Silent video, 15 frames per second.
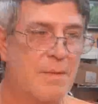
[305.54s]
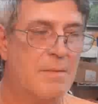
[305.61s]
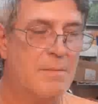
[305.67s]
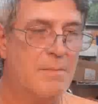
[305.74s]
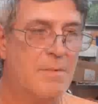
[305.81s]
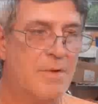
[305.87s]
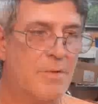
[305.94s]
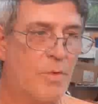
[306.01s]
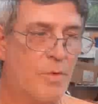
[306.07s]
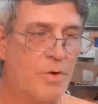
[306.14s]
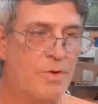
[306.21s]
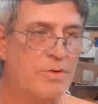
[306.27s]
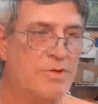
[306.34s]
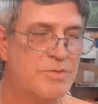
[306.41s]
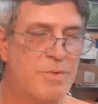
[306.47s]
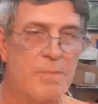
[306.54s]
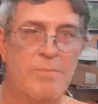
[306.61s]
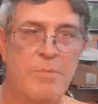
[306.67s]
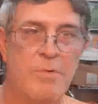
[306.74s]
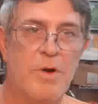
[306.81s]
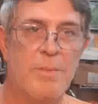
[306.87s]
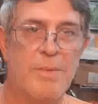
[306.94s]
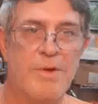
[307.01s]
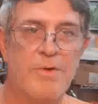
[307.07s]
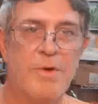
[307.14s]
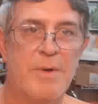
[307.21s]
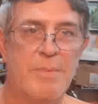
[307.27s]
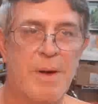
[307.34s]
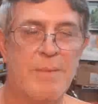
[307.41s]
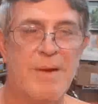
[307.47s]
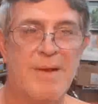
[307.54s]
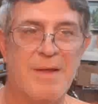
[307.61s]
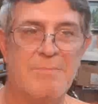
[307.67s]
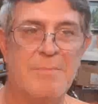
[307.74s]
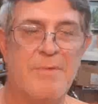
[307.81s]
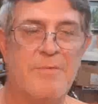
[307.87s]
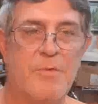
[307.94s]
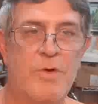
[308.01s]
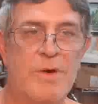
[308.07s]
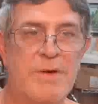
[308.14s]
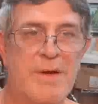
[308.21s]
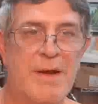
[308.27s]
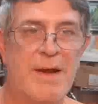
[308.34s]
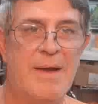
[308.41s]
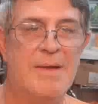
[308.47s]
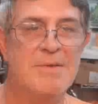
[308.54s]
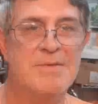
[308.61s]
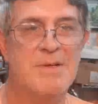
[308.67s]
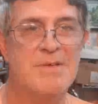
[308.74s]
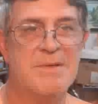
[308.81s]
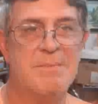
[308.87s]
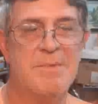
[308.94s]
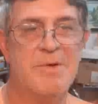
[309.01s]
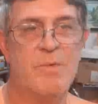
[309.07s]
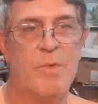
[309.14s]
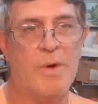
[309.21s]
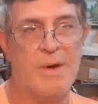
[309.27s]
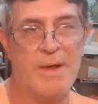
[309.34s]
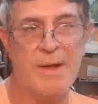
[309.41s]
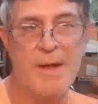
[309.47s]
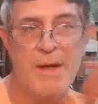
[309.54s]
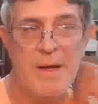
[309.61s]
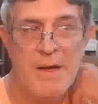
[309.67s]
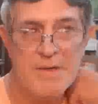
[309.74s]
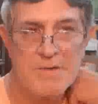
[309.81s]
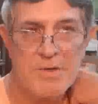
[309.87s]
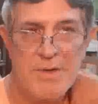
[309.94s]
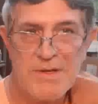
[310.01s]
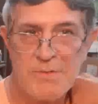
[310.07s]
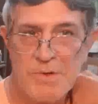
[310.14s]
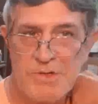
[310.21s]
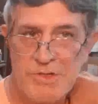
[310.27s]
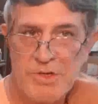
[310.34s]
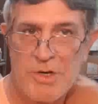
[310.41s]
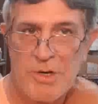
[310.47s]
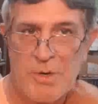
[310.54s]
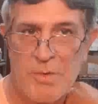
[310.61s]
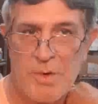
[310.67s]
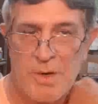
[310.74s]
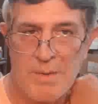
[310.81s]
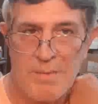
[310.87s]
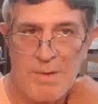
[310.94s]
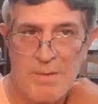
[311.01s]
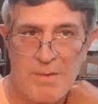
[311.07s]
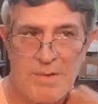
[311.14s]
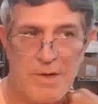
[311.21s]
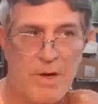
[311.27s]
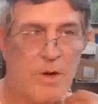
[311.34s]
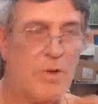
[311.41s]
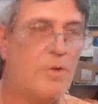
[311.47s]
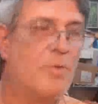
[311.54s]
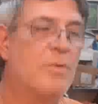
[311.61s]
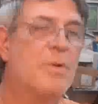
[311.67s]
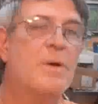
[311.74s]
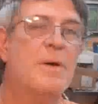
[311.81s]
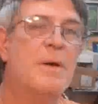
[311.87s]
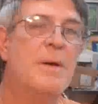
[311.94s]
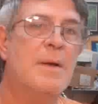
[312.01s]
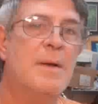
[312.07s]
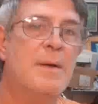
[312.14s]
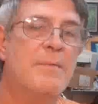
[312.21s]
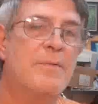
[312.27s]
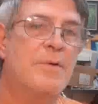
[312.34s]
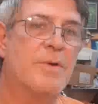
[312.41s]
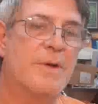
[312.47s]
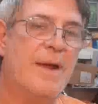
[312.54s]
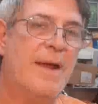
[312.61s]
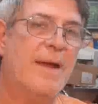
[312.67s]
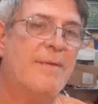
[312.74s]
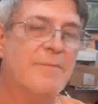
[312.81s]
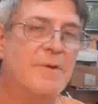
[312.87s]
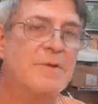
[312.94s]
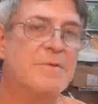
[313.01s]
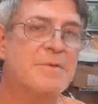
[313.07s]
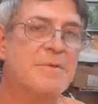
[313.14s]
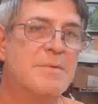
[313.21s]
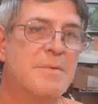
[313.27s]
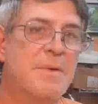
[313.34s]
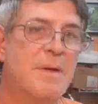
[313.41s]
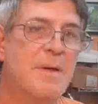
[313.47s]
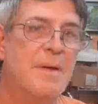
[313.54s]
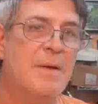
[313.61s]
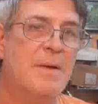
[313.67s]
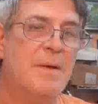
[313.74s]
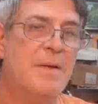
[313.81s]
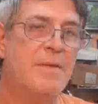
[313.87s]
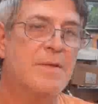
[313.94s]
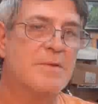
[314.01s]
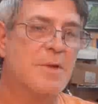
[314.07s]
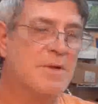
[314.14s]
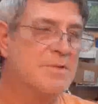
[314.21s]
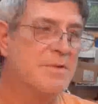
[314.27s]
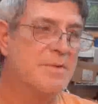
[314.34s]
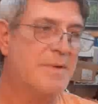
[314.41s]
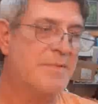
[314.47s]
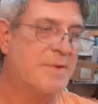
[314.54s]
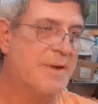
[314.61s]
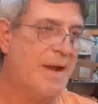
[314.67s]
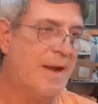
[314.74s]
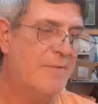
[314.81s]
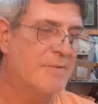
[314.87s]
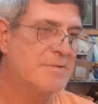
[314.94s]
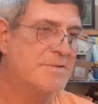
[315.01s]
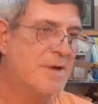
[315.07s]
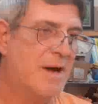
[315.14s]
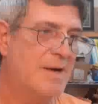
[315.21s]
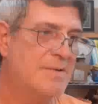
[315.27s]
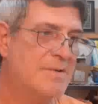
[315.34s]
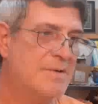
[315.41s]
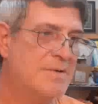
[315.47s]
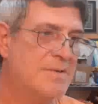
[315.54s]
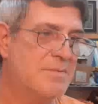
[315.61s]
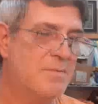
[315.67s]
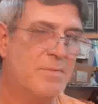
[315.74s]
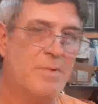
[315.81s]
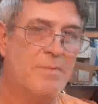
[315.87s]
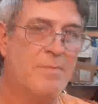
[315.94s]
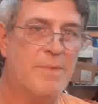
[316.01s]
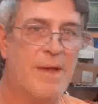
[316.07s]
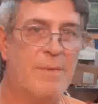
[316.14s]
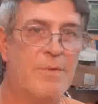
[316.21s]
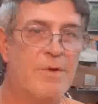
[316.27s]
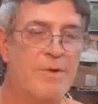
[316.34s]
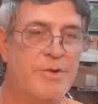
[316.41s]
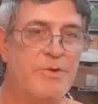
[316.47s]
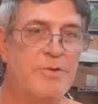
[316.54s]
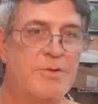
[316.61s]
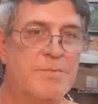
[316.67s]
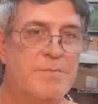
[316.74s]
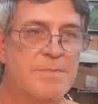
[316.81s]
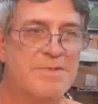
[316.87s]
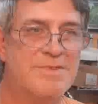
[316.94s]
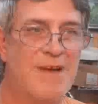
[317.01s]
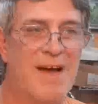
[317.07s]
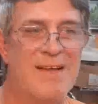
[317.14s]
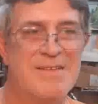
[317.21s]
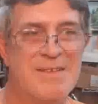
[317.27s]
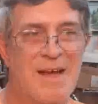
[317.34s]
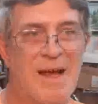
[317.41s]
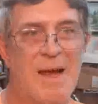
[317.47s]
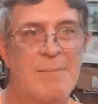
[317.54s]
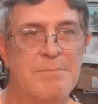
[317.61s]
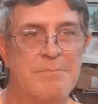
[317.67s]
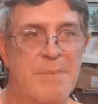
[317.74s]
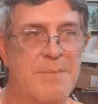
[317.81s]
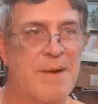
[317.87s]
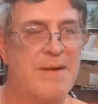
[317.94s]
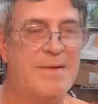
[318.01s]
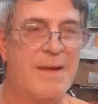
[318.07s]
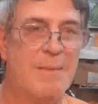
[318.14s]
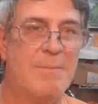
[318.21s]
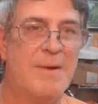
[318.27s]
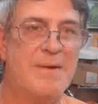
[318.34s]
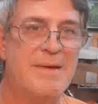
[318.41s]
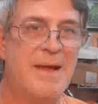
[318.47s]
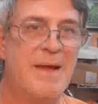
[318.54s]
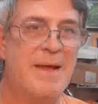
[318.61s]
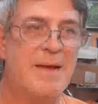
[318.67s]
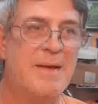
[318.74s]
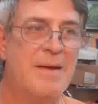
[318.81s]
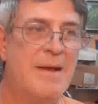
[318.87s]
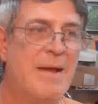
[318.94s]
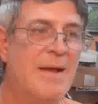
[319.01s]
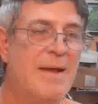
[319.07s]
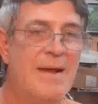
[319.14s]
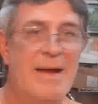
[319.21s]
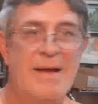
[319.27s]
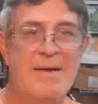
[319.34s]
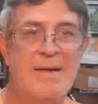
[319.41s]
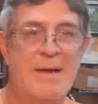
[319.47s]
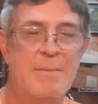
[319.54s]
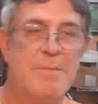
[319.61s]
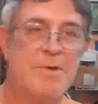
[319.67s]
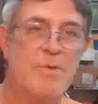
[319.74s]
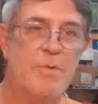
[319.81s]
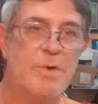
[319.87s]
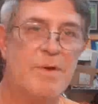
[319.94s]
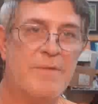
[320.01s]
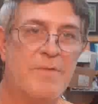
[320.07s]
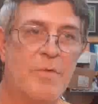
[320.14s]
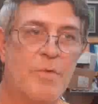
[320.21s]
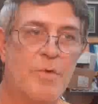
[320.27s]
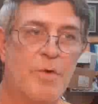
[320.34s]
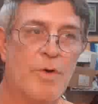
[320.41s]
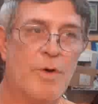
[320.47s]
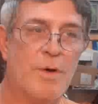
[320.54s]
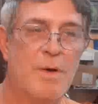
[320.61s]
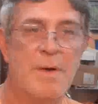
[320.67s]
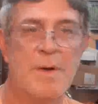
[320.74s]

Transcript: with oils, we're going to be doing probably 11 by 14 and 16 by 20. So that's what you're going to want to be able to hold for canvas. There's lots of different canvas sizes that we'll use. Besides that, maybe a 10 by 10, 18 by 24.